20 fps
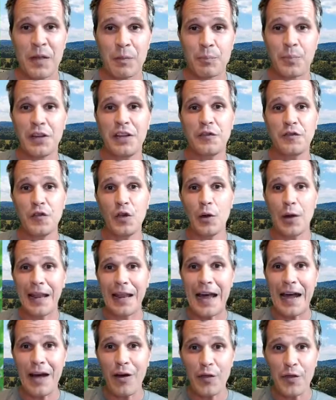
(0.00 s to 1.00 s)
But if you
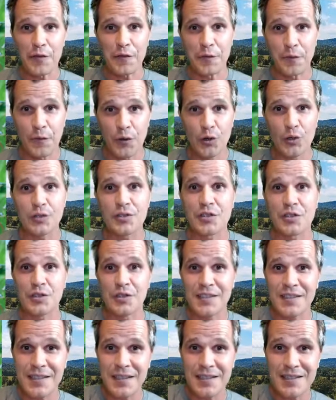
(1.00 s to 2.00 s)
allow the fruit to
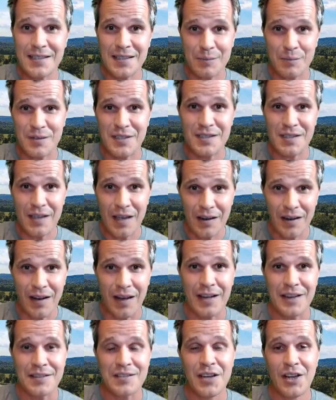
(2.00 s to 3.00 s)
see some
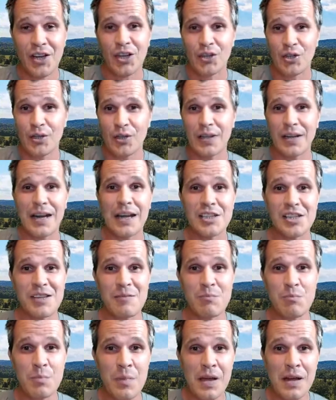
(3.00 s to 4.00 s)
sunlight, you can
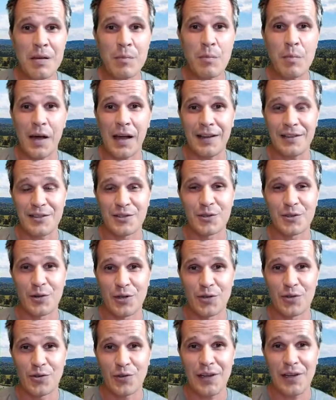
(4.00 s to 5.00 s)
actually minimize sort
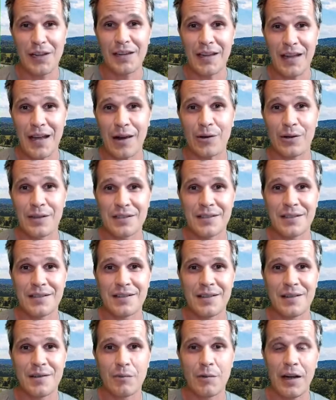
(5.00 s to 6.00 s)
of green characters
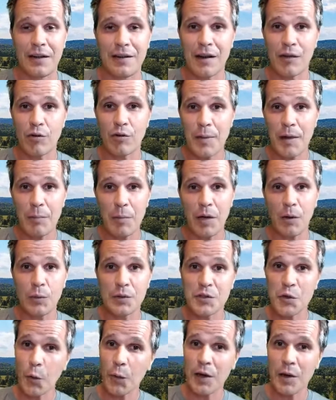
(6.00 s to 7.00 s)
in the wine. Now remember, we're
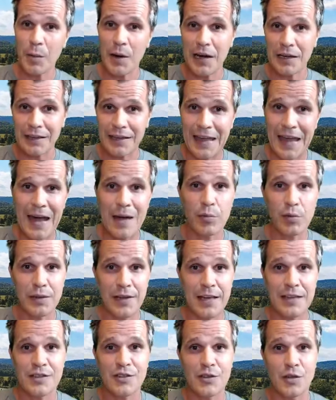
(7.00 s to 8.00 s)
talking about
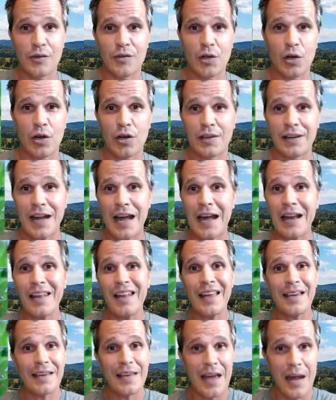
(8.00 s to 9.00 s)
Cabernet Sauvignon, and
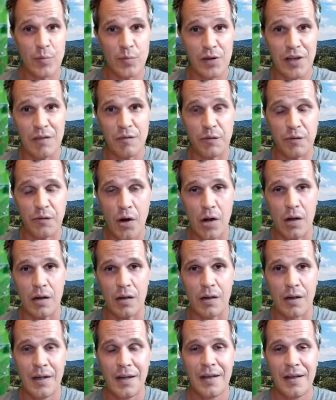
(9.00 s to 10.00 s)
unlike Cabernet
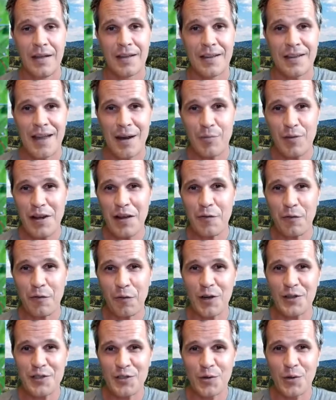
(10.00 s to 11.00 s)

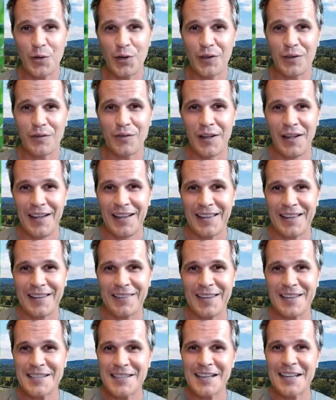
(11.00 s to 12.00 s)
Franc sort of,
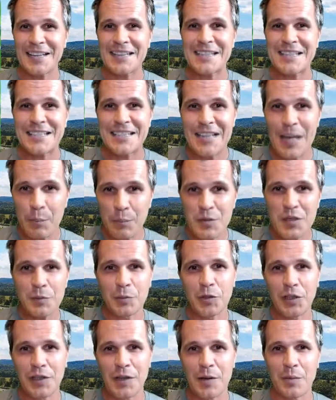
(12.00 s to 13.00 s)
there's an
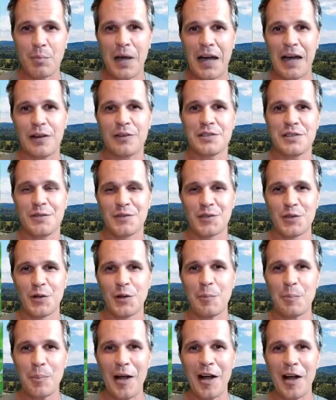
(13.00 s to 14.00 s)
acceptable amount of sort
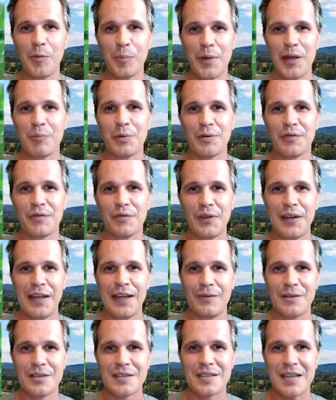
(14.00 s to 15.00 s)
of bell pepper
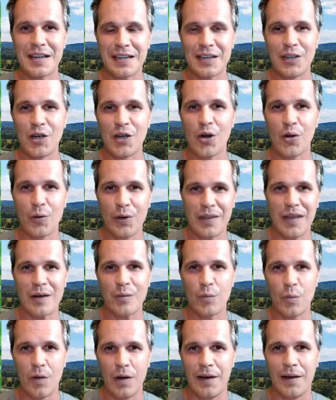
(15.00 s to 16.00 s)
flavors that can go in
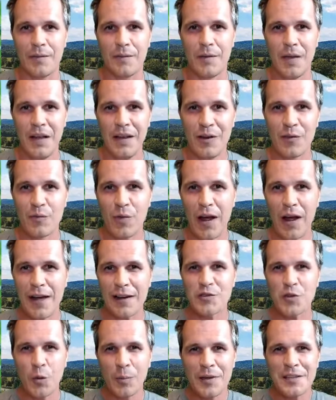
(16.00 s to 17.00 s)
that wine, right?
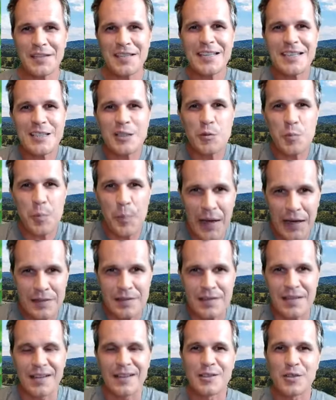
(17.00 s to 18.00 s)
It's almost
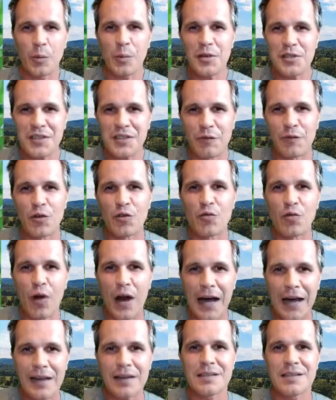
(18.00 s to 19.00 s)
expected. It's almost a
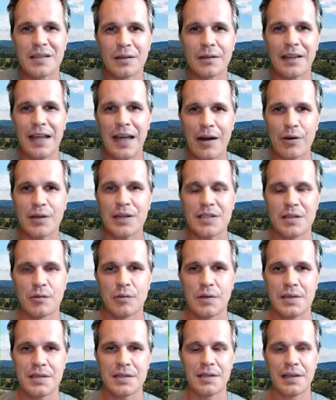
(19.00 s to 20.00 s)
varietal
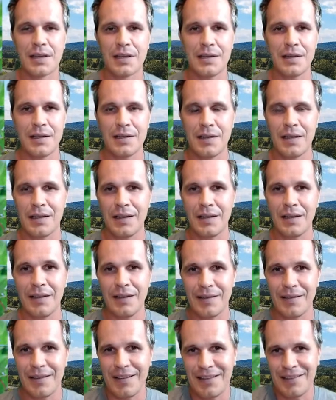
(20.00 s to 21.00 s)
characteristic
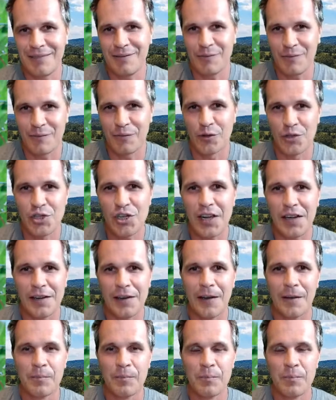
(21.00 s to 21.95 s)
in Virginia.